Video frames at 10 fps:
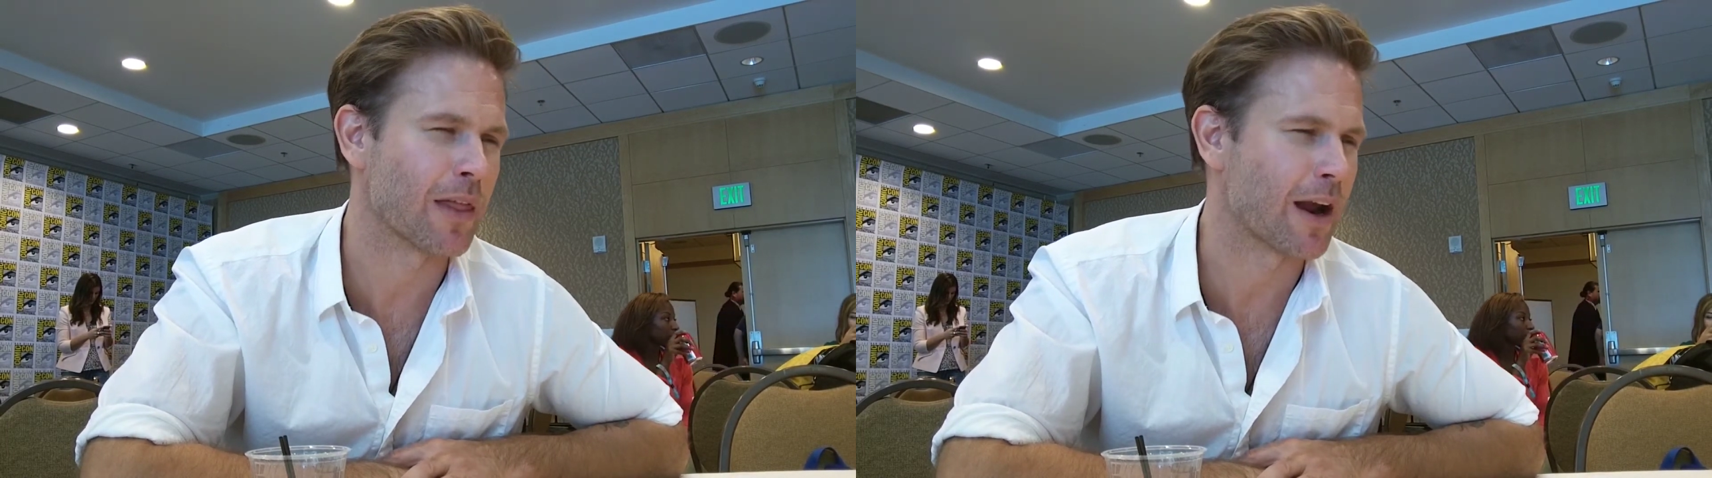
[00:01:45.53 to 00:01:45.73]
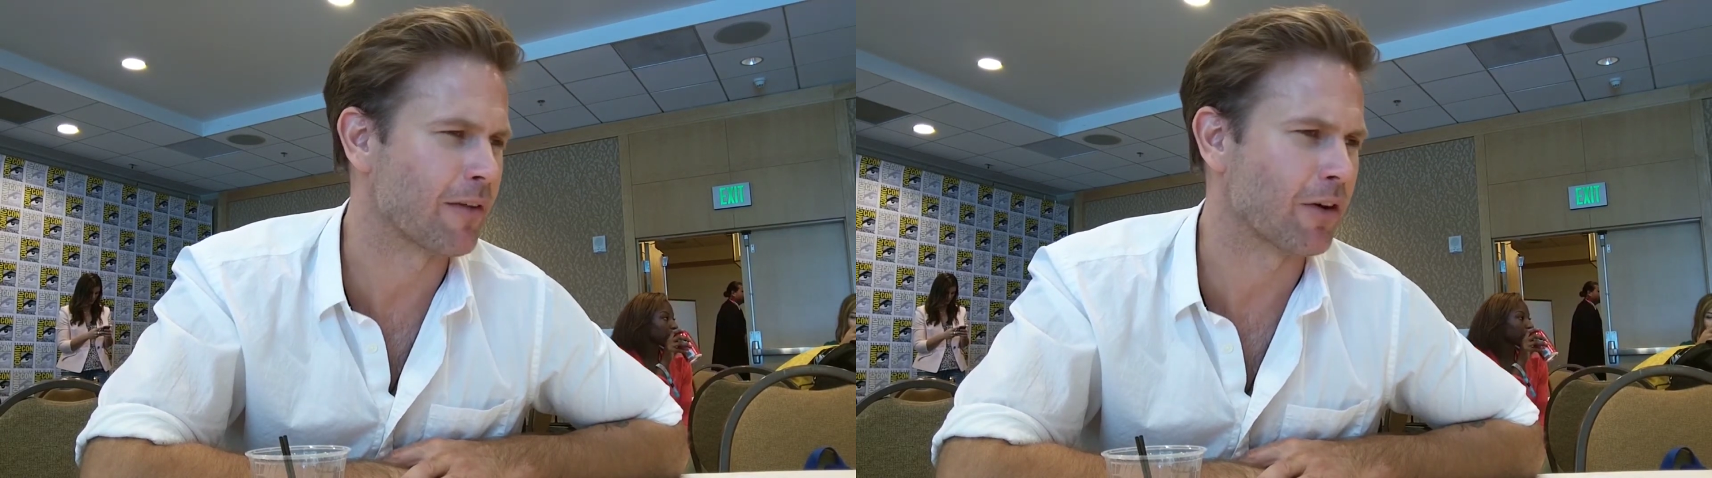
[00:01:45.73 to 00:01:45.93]

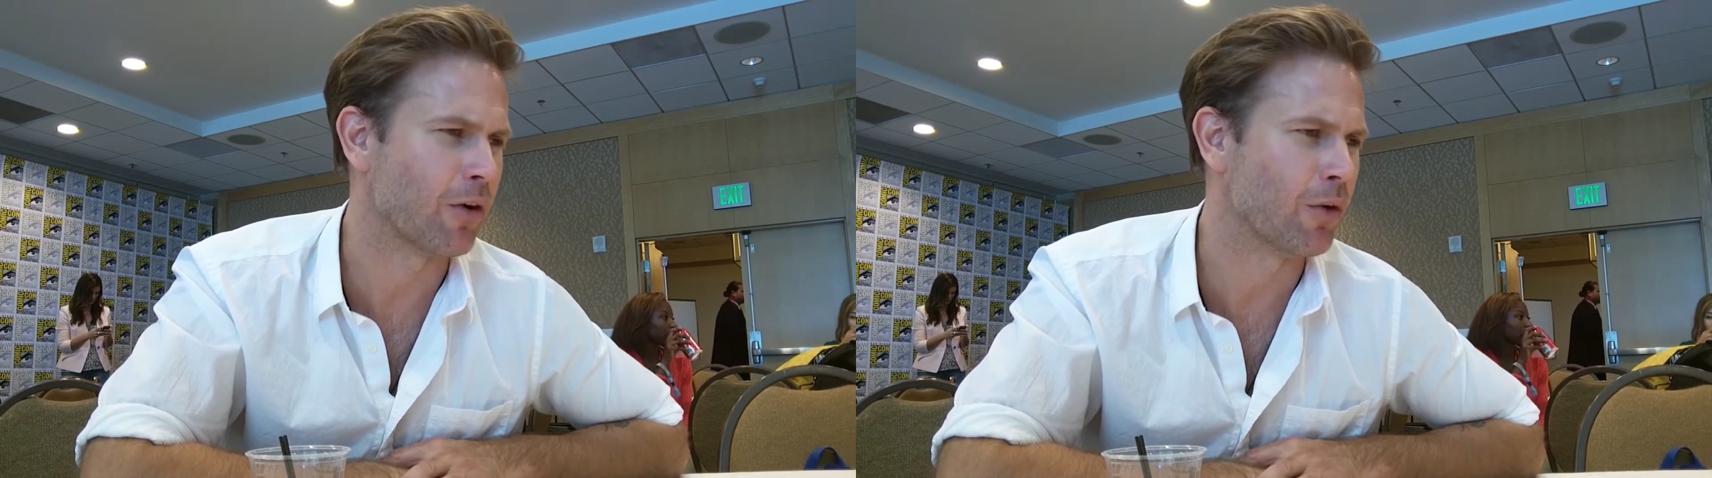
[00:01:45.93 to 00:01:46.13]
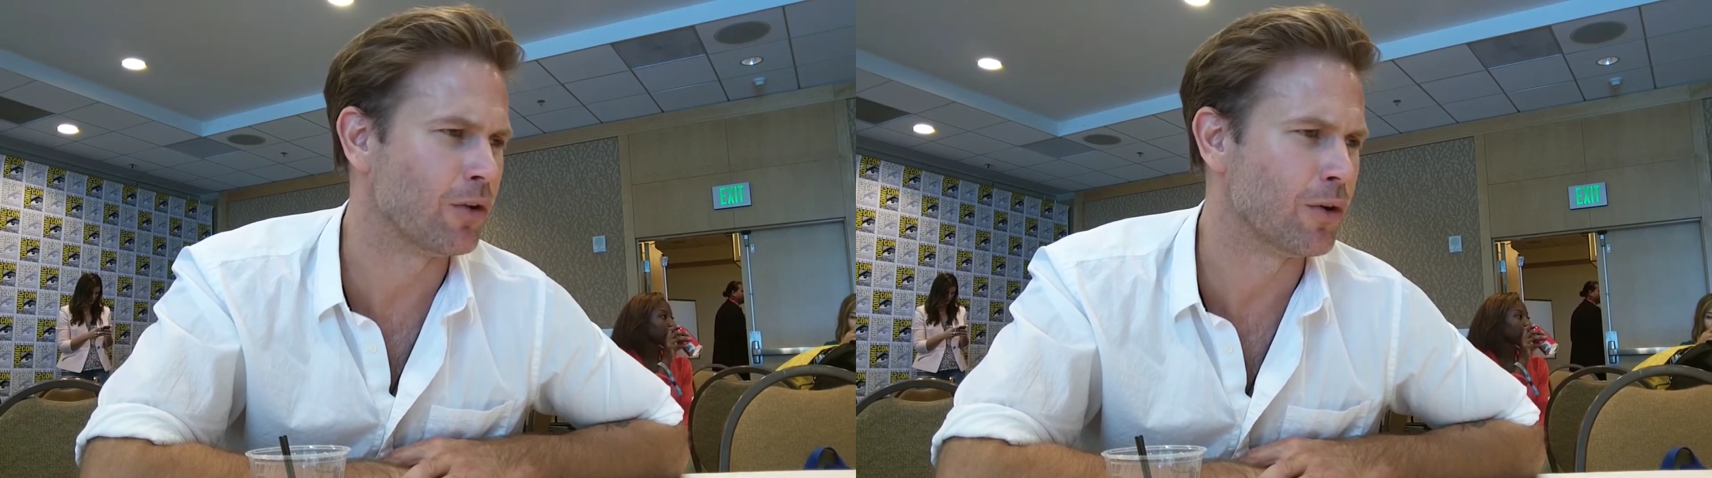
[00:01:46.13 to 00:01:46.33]
that I have a
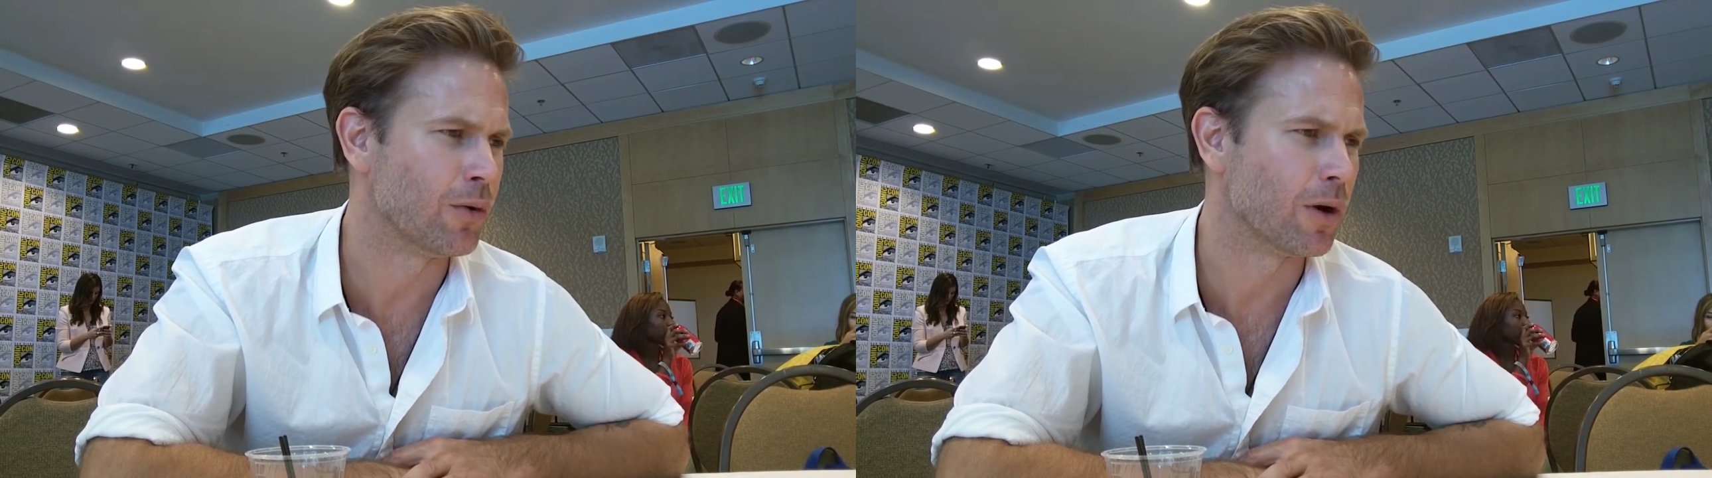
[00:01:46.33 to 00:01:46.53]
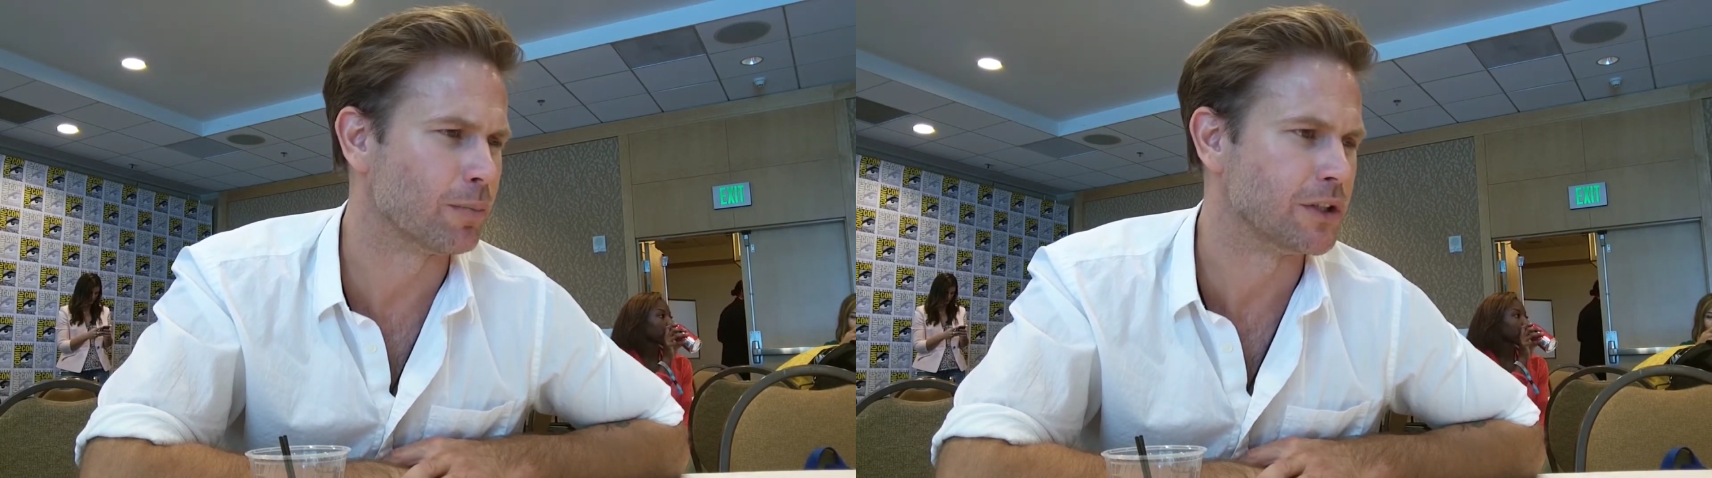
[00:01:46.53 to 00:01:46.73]
whole
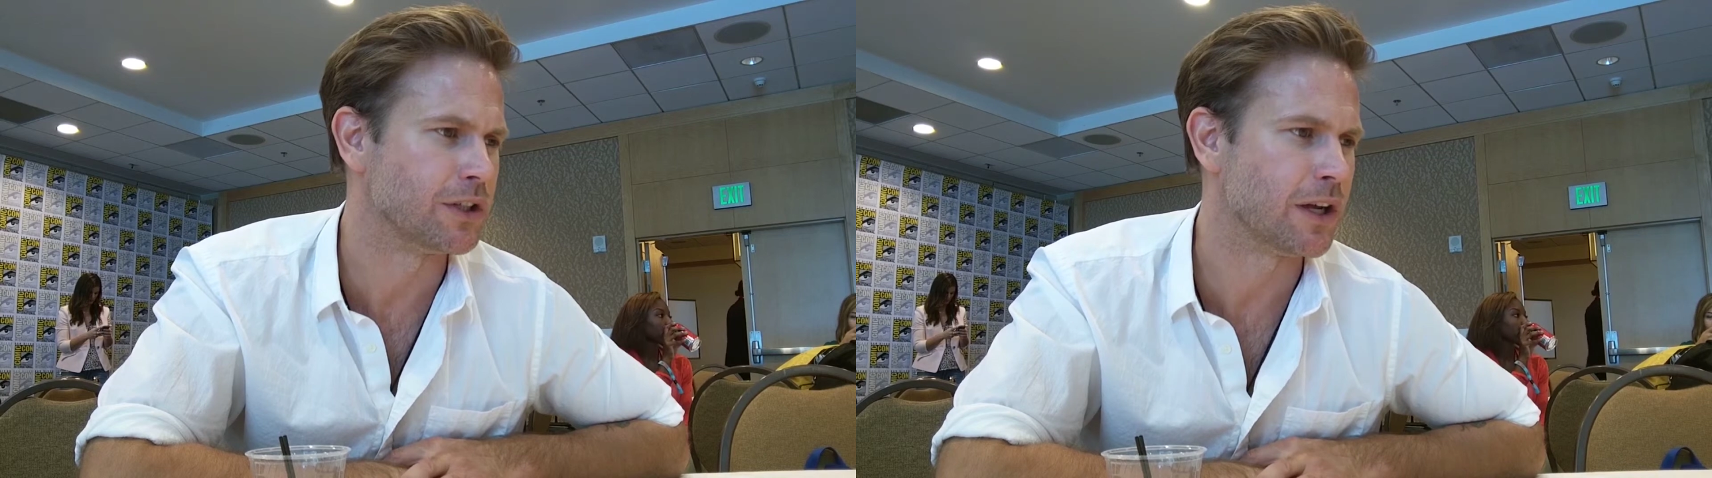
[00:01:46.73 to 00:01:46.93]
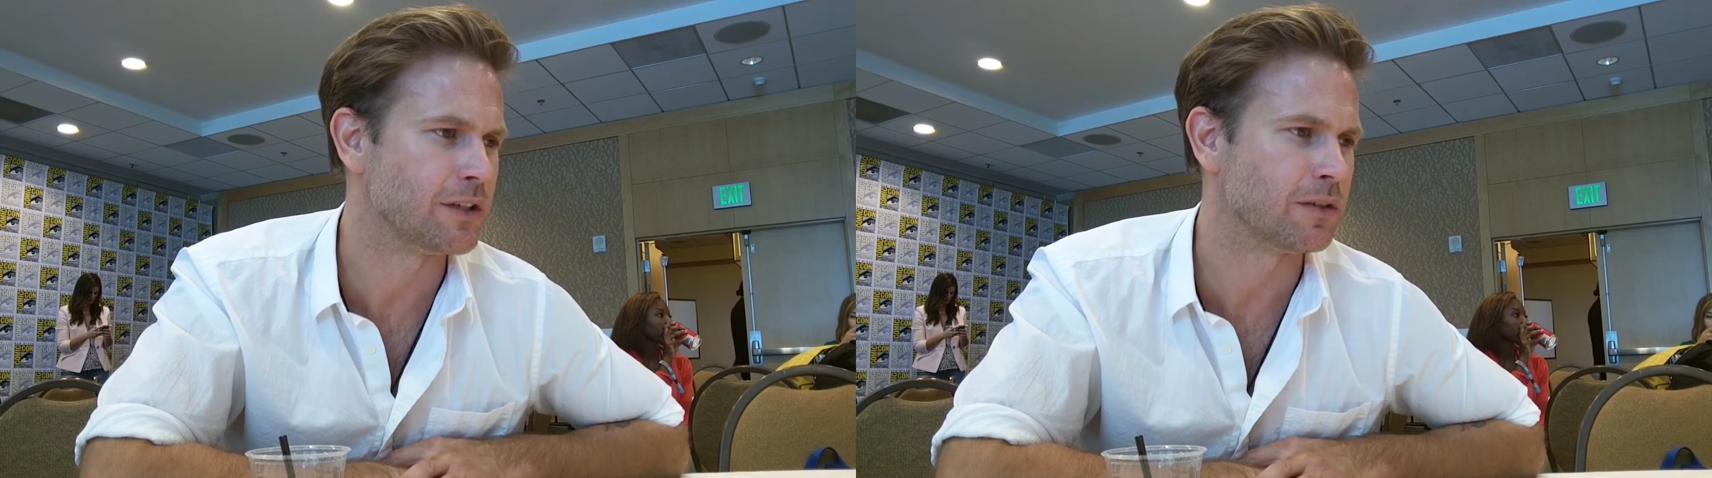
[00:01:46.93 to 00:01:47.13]
new
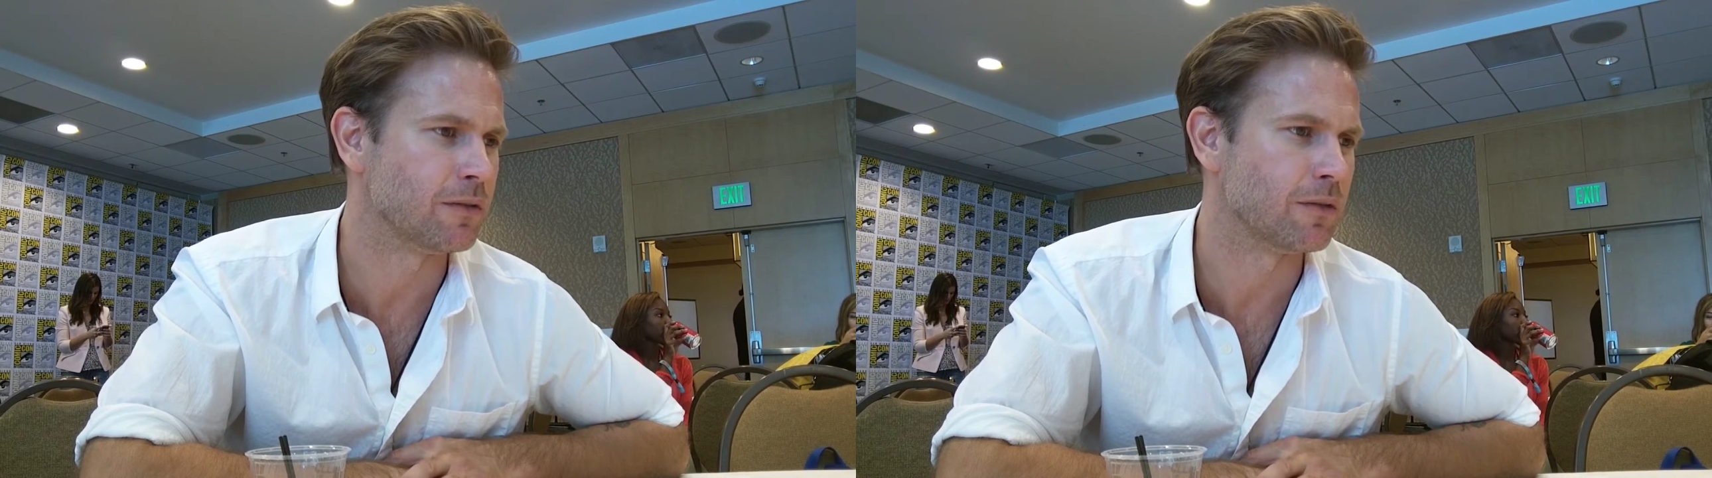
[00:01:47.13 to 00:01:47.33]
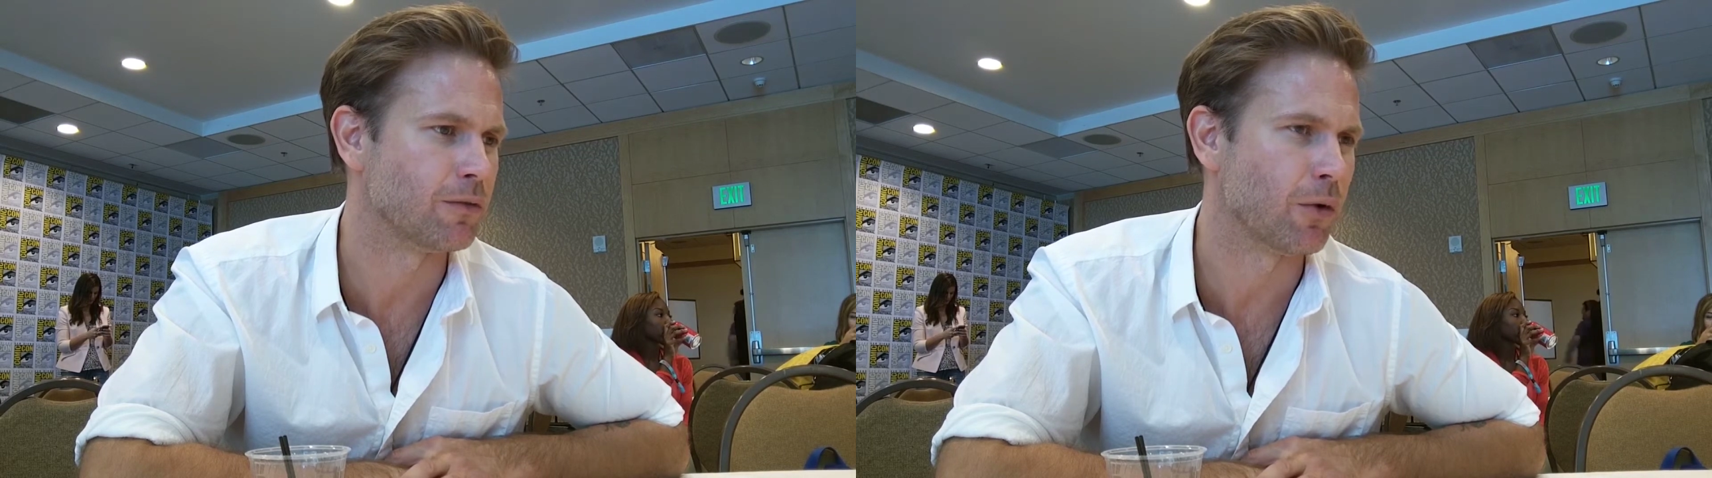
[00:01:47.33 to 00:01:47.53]

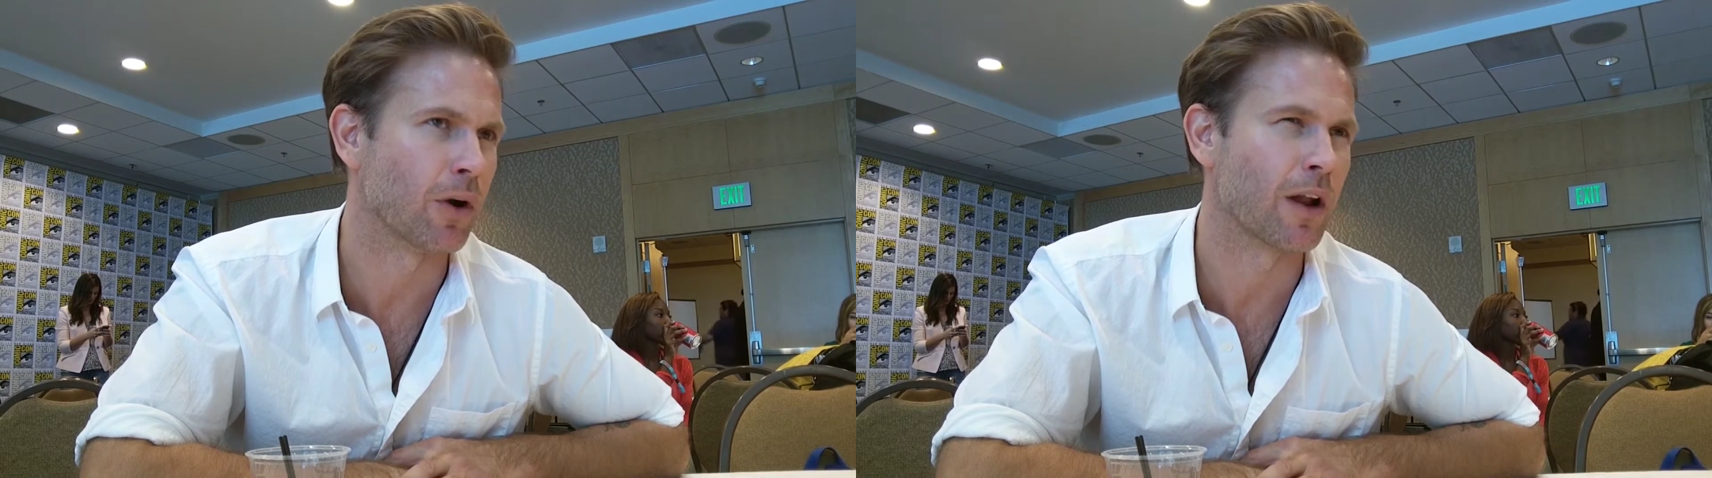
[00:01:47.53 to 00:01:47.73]
appreciation for it.